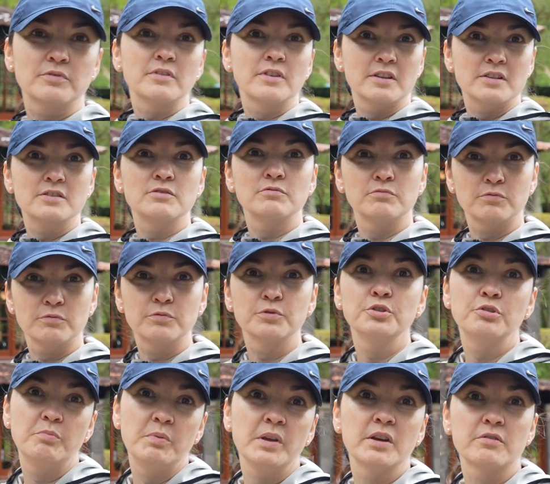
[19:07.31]
This
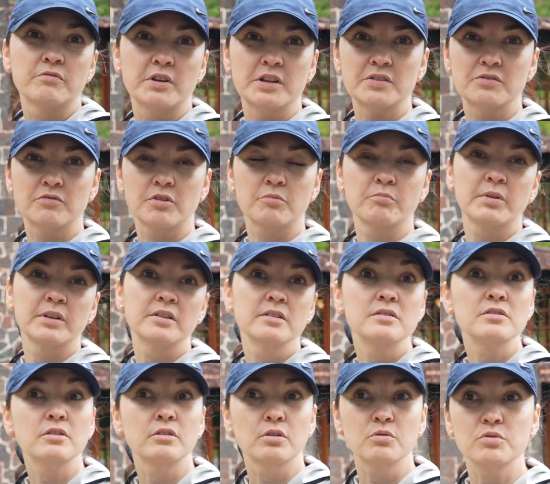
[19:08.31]
would be a restaurant, but
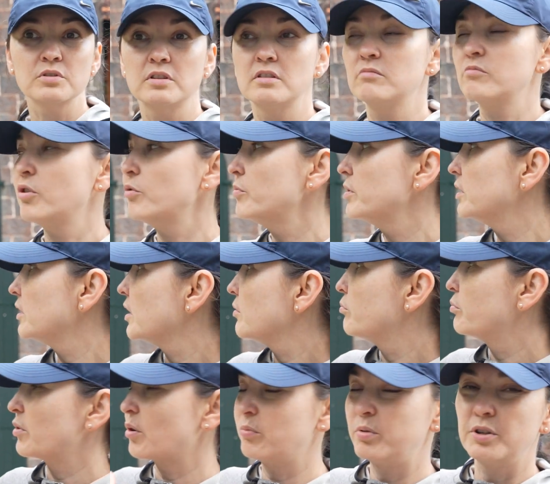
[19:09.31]
it's closed at the moment. They
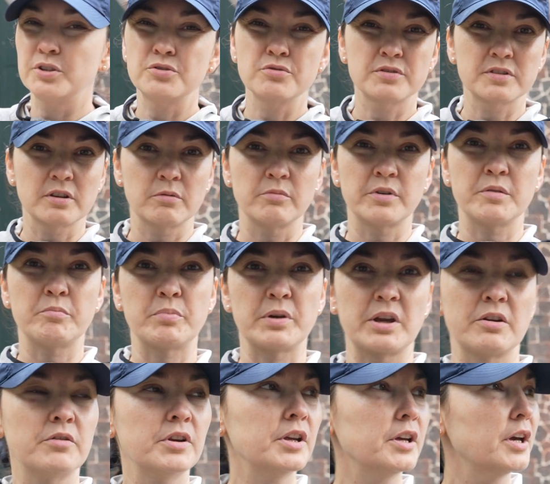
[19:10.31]
probably do some
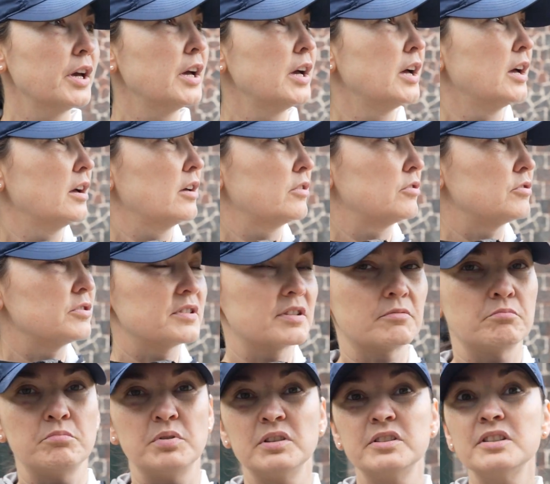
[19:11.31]
repairing. There's
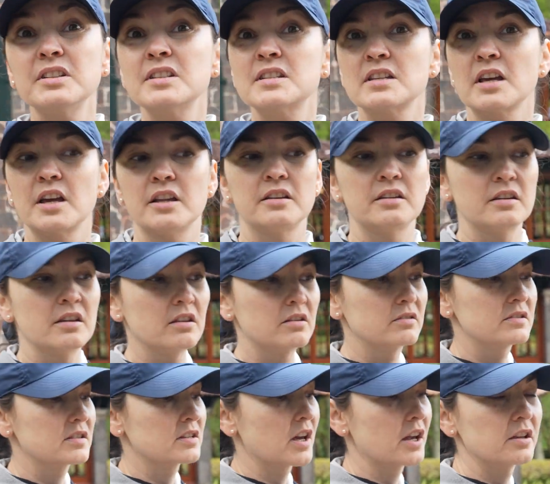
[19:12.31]
some building site
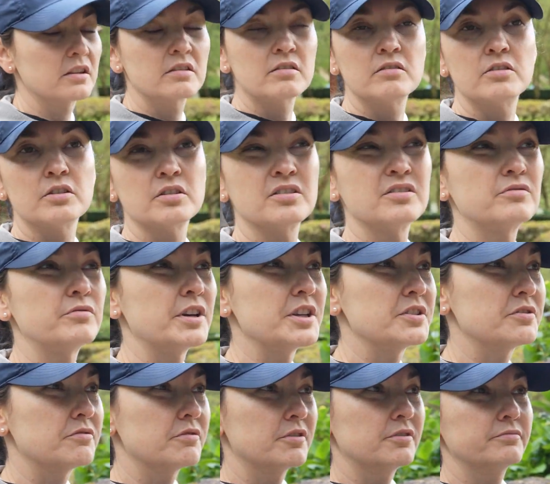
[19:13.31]
inside the
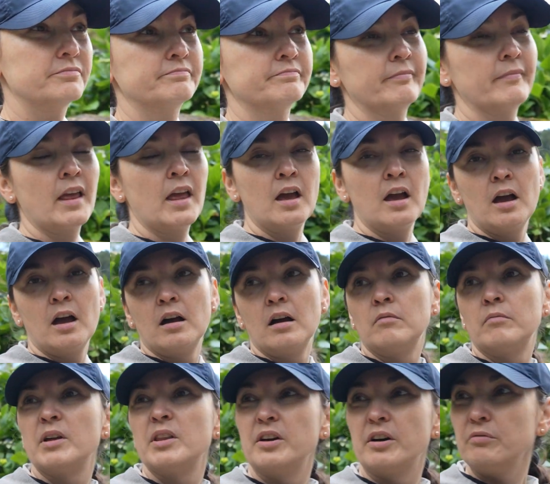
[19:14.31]
restaurant,
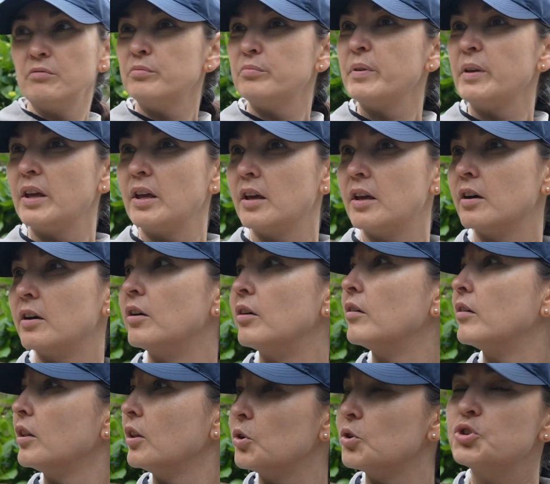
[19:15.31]
but that would be a
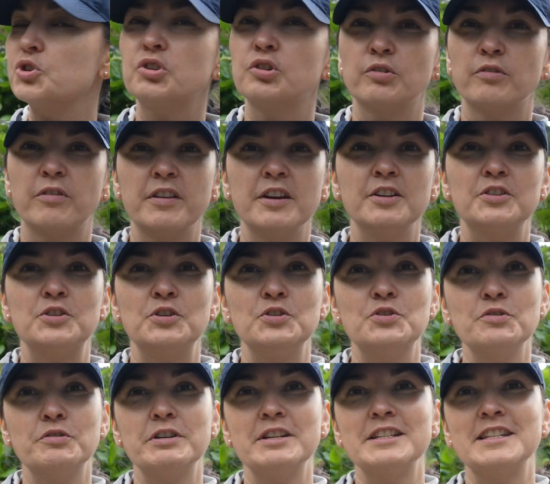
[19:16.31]
logical thing to
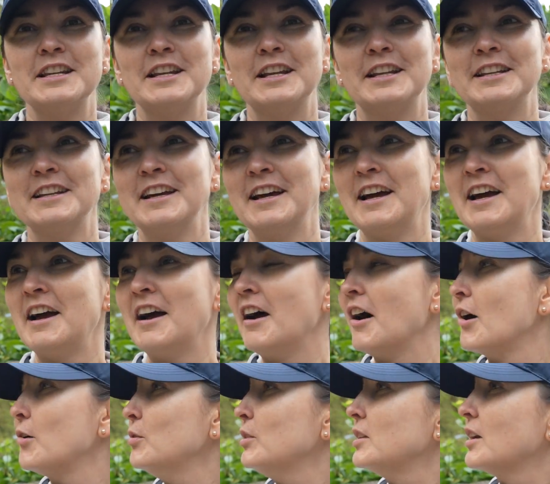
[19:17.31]
do, isn't
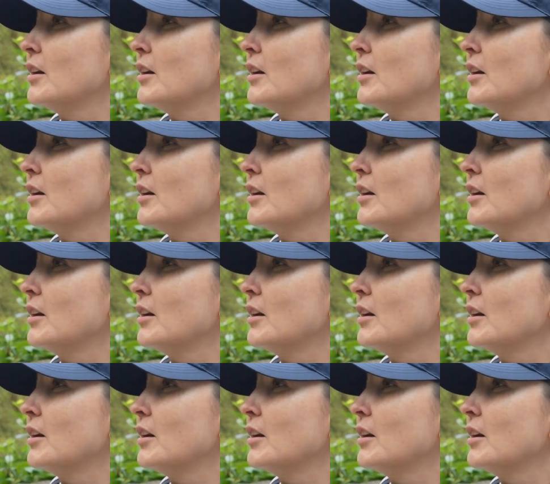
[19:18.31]
it?